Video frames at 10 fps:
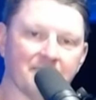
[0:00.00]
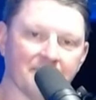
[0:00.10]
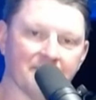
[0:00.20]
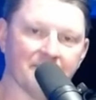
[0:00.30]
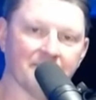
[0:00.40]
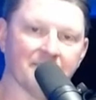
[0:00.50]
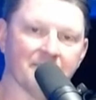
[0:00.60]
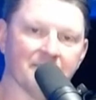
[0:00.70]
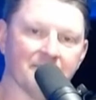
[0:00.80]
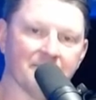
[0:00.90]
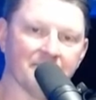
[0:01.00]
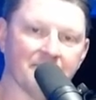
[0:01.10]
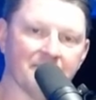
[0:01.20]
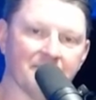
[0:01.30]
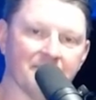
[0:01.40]

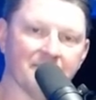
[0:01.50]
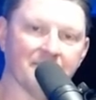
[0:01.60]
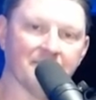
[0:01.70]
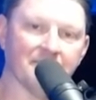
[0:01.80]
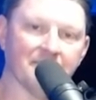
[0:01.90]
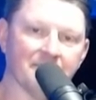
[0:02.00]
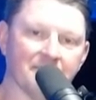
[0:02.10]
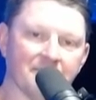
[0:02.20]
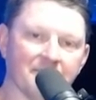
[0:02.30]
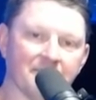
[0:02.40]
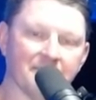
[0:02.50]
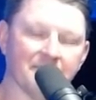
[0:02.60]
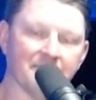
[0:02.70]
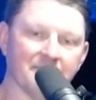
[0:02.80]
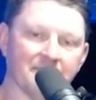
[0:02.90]

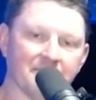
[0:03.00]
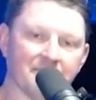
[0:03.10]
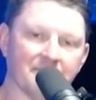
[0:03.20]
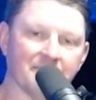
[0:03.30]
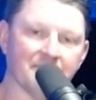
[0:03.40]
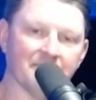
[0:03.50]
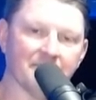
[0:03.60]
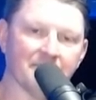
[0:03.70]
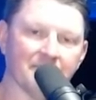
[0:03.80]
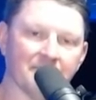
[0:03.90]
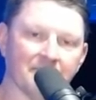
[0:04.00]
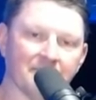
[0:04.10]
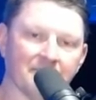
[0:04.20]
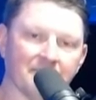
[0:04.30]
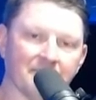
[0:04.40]

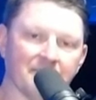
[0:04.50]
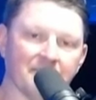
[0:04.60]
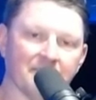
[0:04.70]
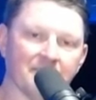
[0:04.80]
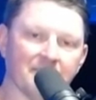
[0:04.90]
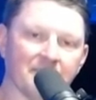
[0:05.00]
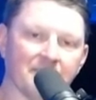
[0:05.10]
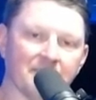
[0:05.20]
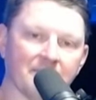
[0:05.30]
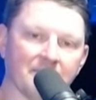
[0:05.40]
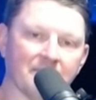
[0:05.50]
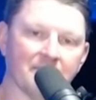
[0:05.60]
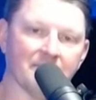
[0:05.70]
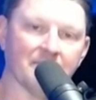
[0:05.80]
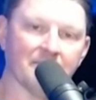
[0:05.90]

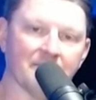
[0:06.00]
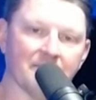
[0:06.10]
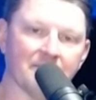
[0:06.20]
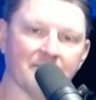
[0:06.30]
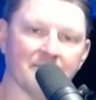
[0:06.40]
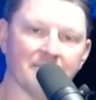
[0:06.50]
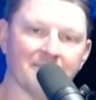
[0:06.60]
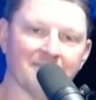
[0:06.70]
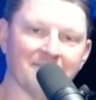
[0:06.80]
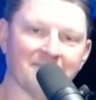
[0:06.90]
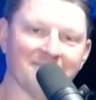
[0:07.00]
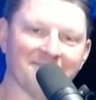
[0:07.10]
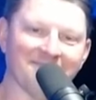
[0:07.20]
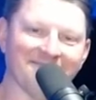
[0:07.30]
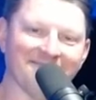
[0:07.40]

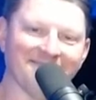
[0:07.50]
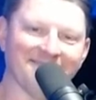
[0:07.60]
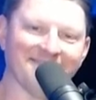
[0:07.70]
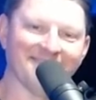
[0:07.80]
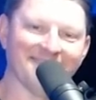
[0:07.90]
(not speaking)